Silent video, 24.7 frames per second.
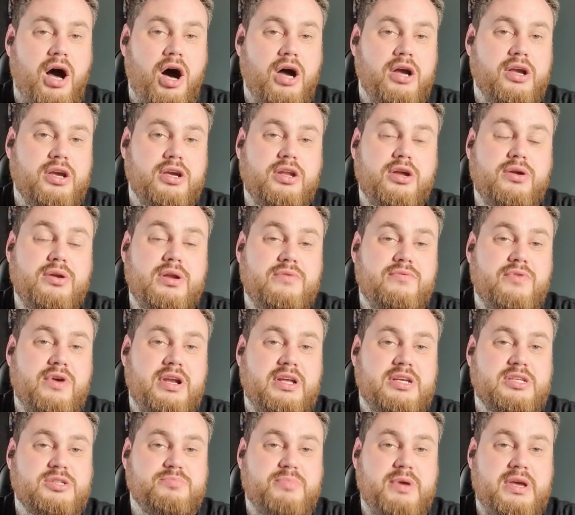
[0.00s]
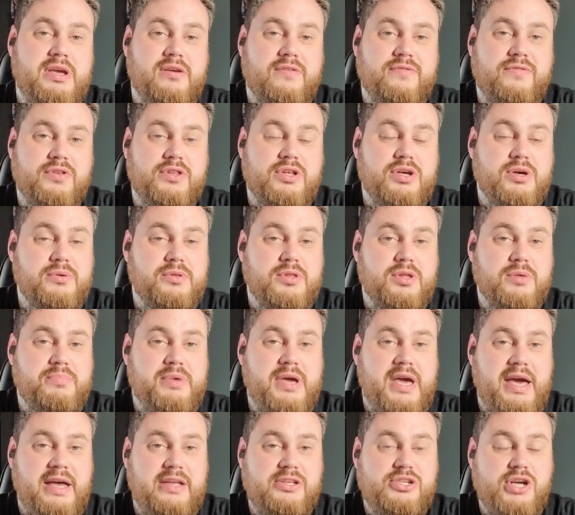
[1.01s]
I can only really speak for the
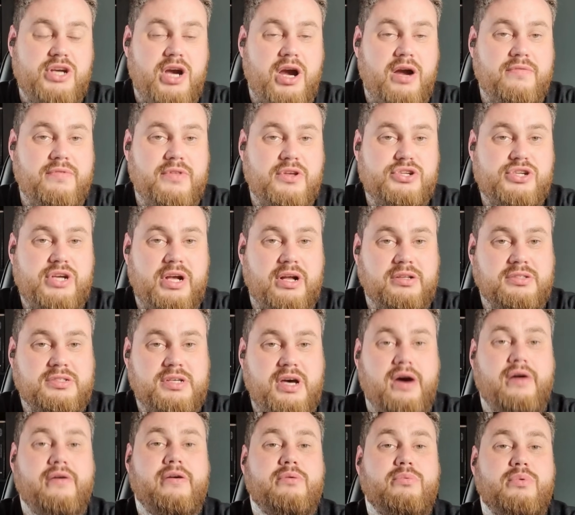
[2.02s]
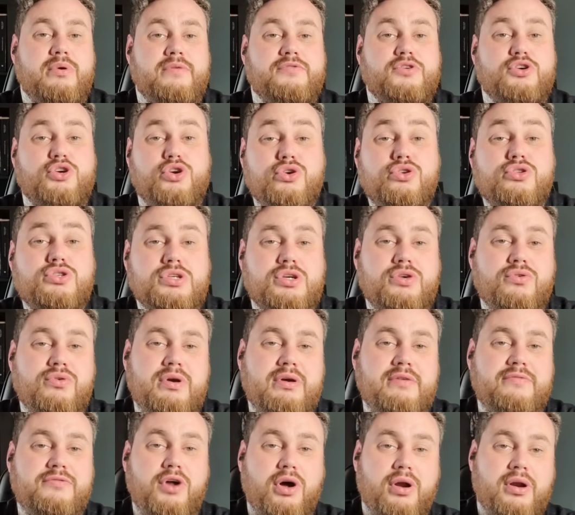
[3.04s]
PHR and the Shaltari with a good
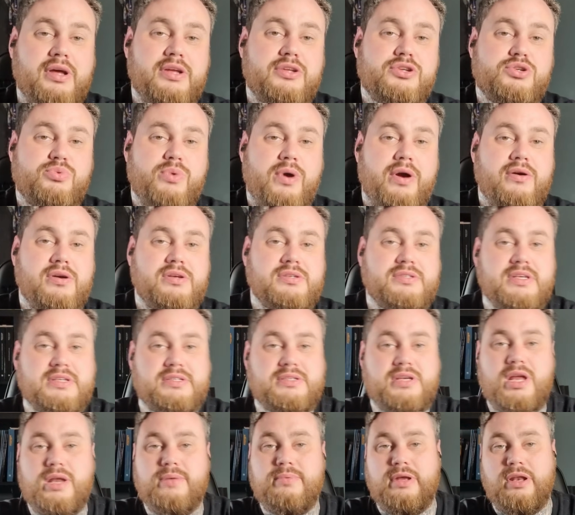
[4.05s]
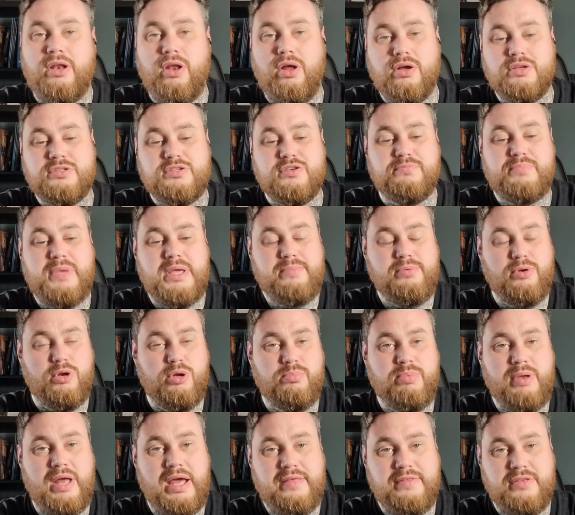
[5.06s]
degree of knowledge, whereas there's going to be lots of people
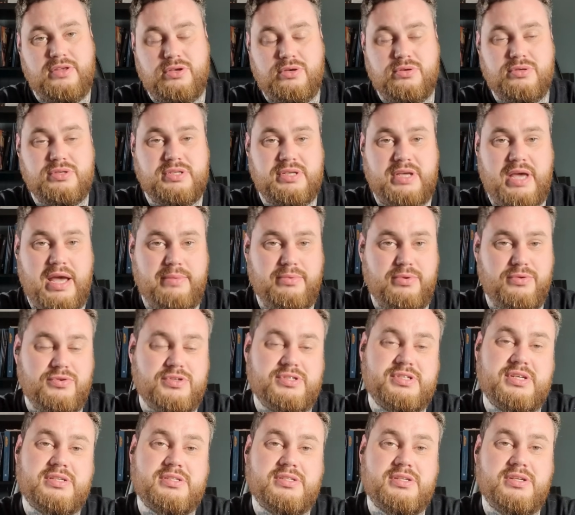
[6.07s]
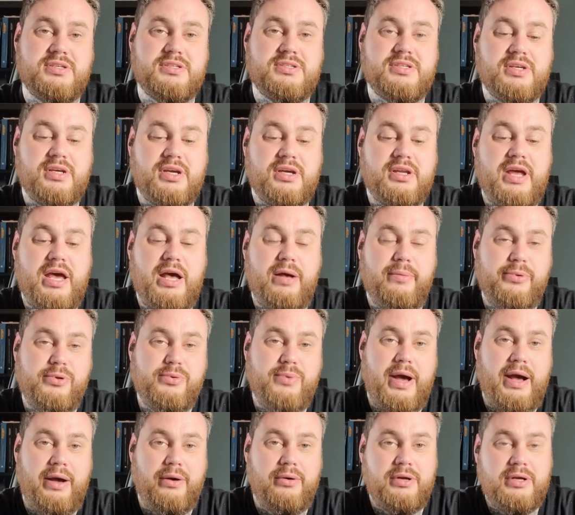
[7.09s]
who play the UCN, the Resistance, that can help
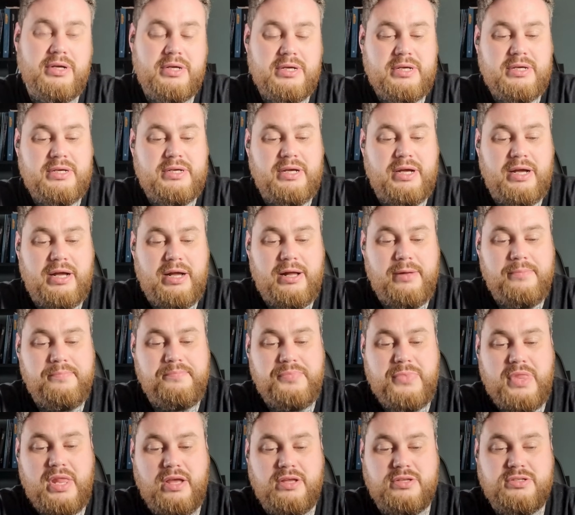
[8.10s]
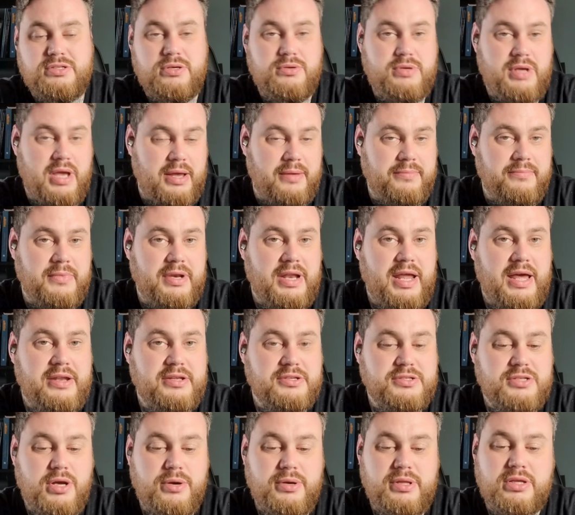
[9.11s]
you out. And so yeah, let
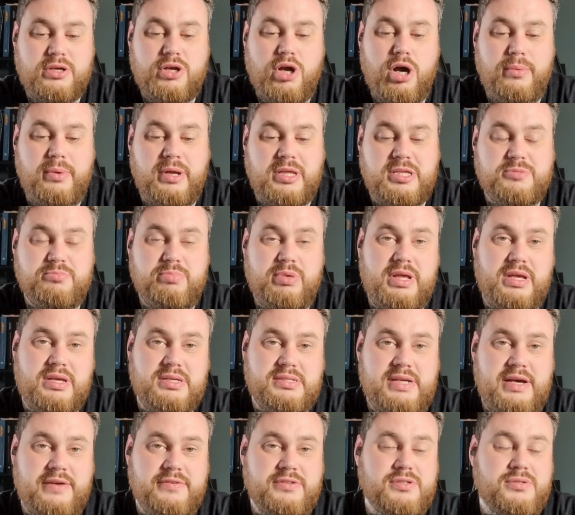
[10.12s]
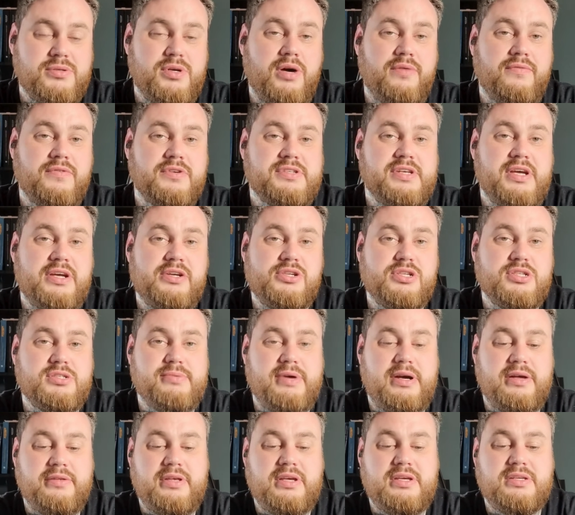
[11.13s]
us know in the comments, please. Have some conversations
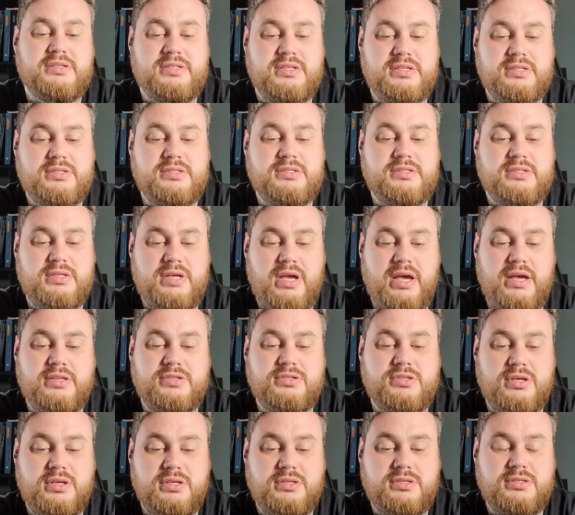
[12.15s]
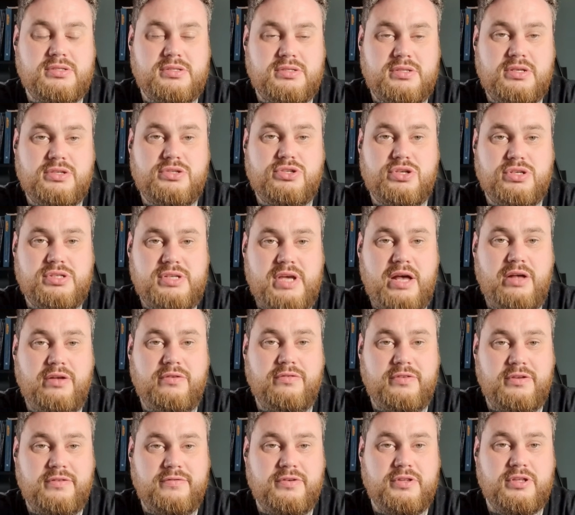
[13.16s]
about this. It's just
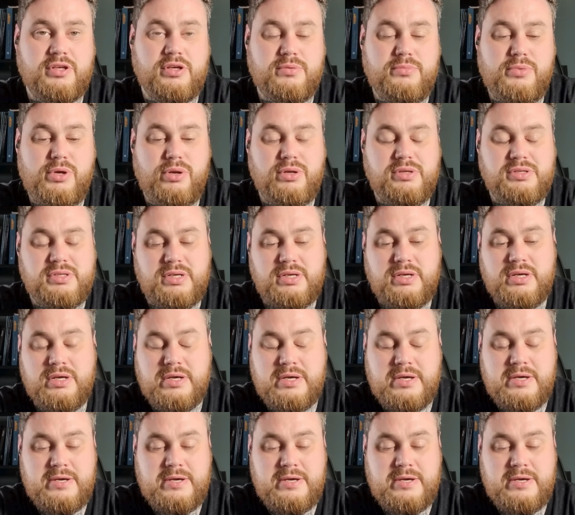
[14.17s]
healthy for the community.